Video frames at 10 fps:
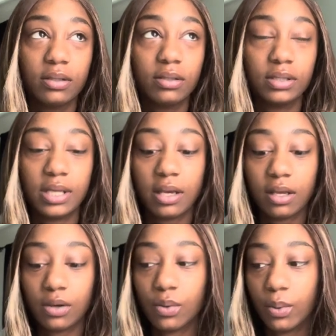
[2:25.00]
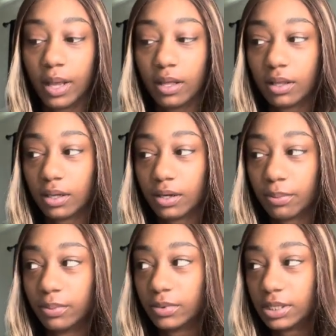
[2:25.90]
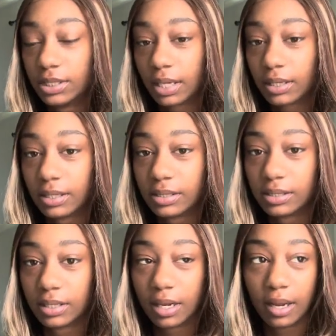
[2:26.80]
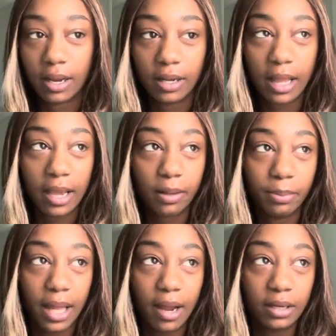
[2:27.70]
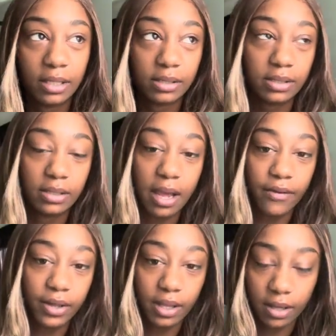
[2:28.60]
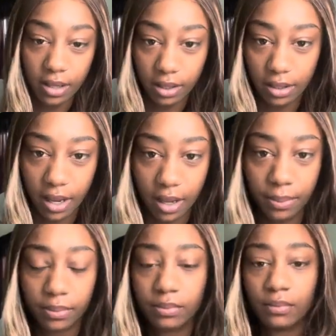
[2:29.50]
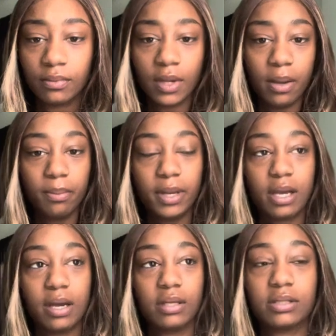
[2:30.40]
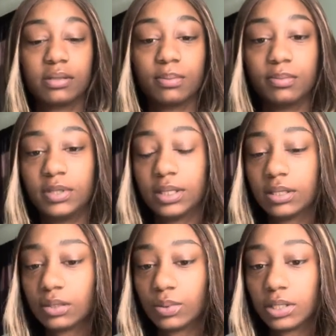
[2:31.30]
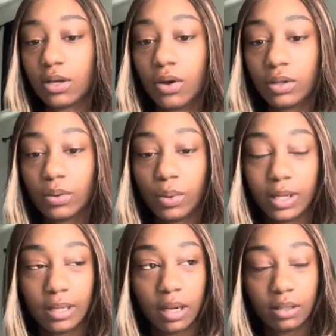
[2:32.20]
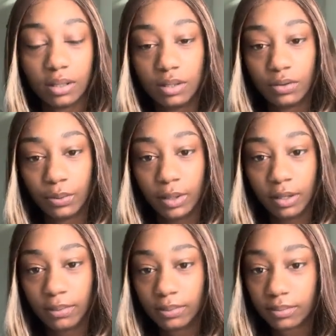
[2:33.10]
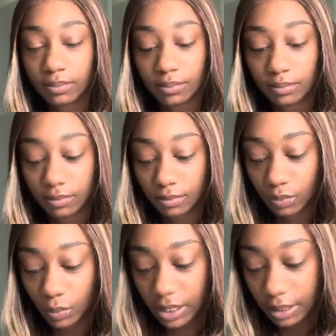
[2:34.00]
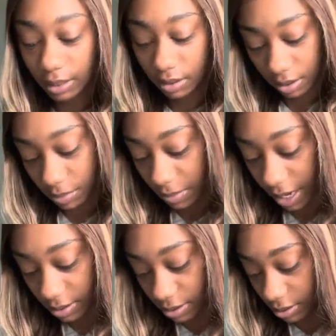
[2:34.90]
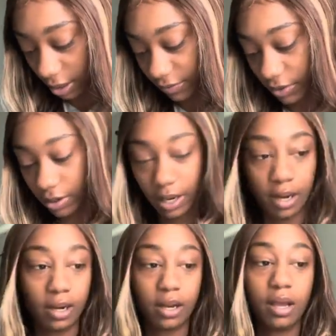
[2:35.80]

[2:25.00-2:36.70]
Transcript: taking away their sickness and blindness and everything like that. Because Jesus was the only one that could do it. We need him as a savior and